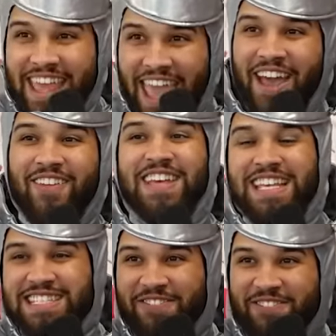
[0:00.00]
Cam
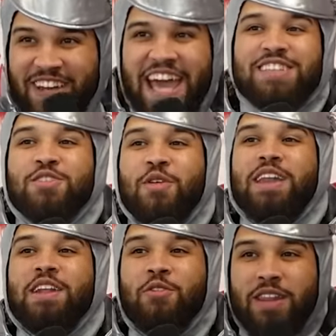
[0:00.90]
is
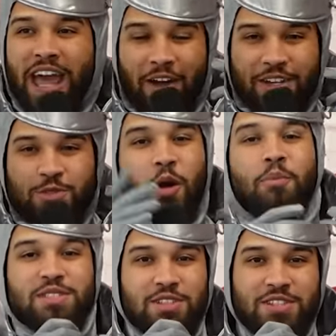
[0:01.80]
infatuated with how his
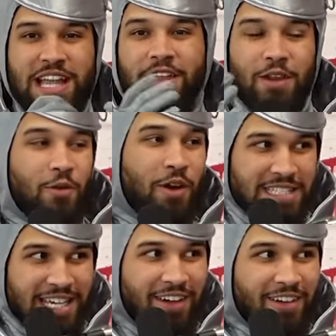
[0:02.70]
rumpus looks now that he works out.